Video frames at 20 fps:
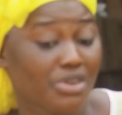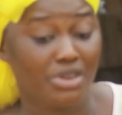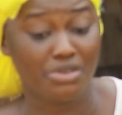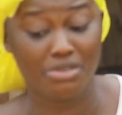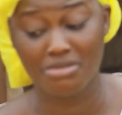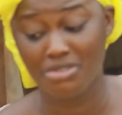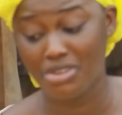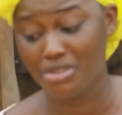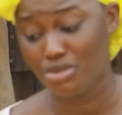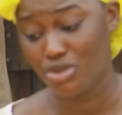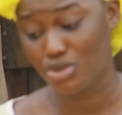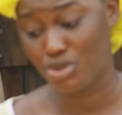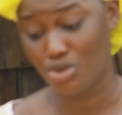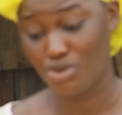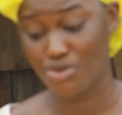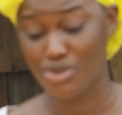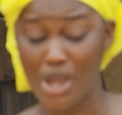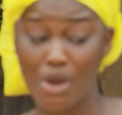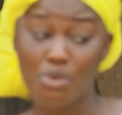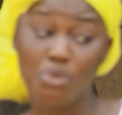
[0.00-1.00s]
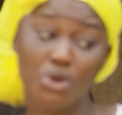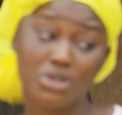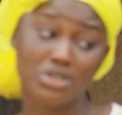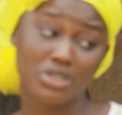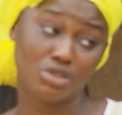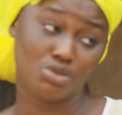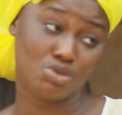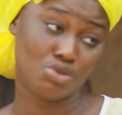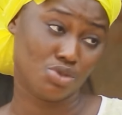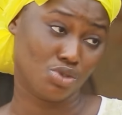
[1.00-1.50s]
very, very sorry I walked
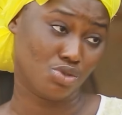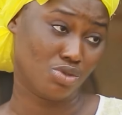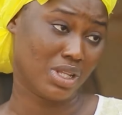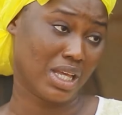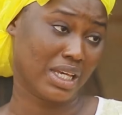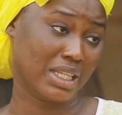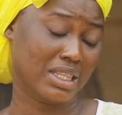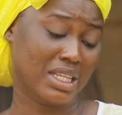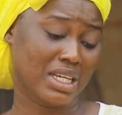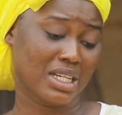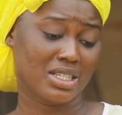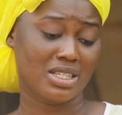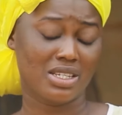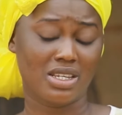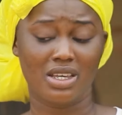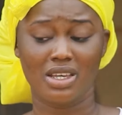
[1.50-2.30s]
out on you like that.